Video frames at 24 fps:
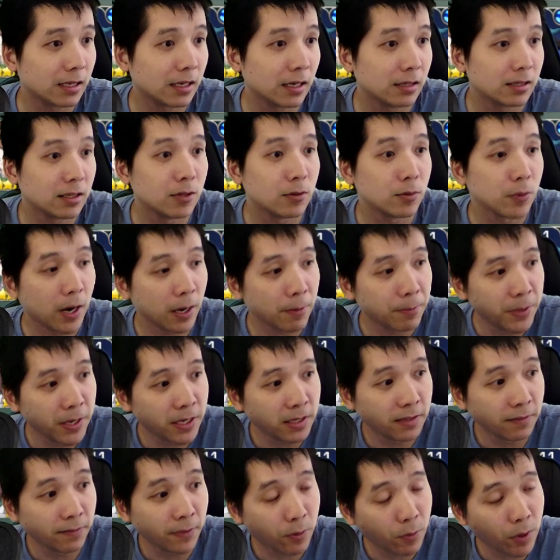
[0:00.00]
the right
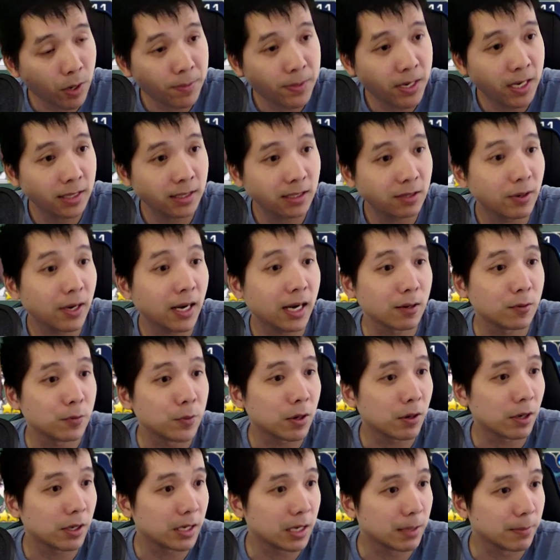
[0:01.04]
piece of equipment so I can
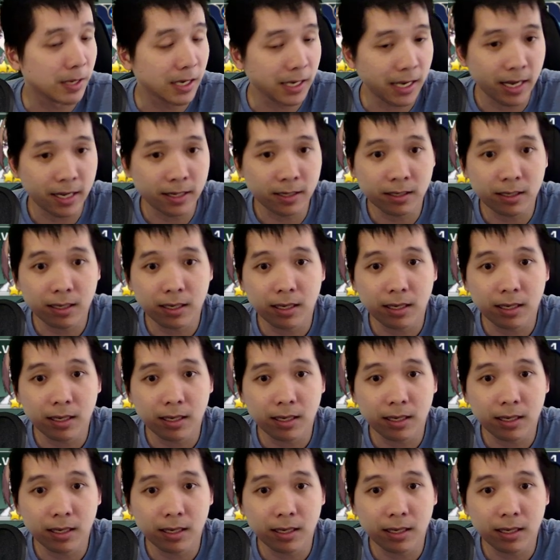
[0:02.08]
work on him again.